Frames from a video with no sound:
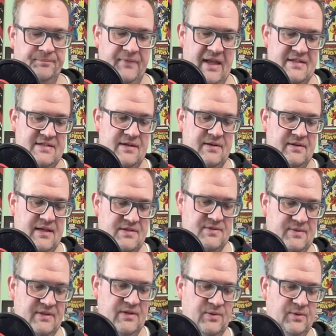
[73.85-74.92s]
That's a
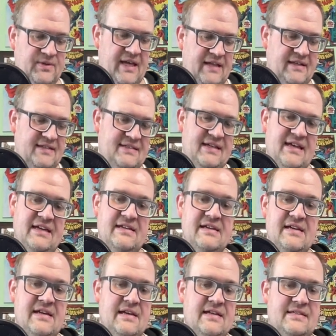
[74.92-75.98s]
really cool thing to see.
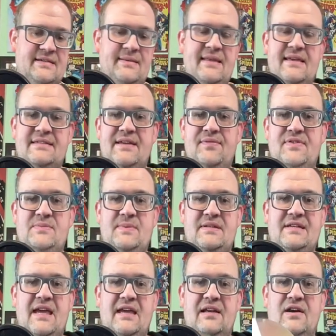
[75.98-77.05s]
Some of that stuff has been
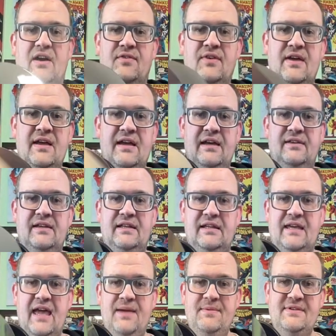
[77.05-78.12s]
taken off. Then the
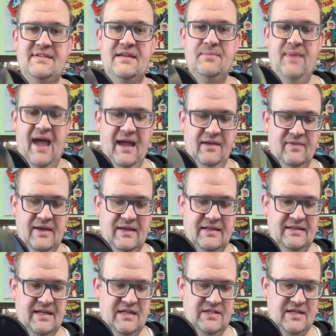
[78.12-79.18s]
game is in immaculate
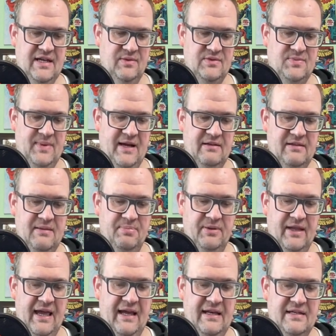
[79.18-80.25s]
condition. It was barely
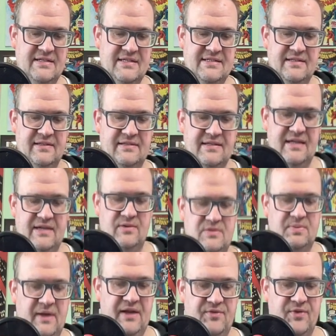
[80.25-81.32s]
played. It just looks like it was
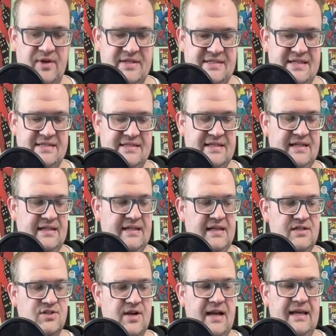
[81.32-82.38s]
played for a season and
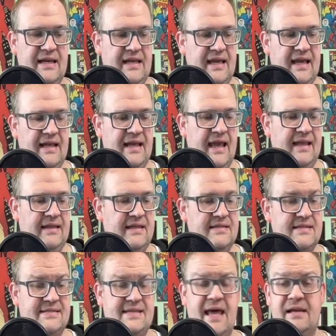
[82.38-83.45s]
then traded in and then
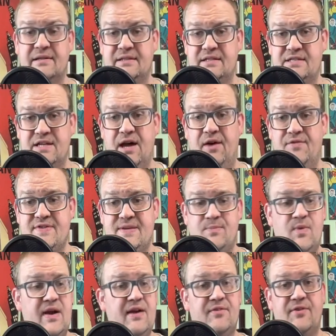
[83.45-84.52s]
just sat on the shelf
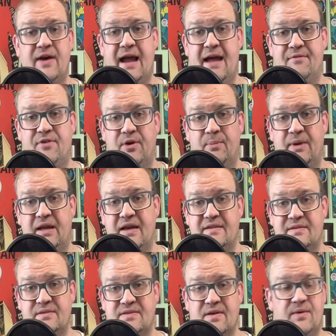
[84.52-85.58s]
somewhere forever because
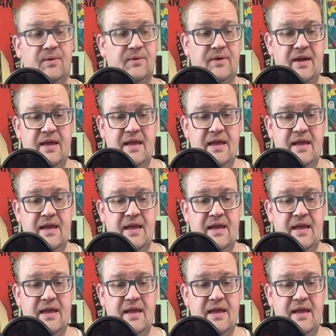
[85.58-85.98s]
it was old.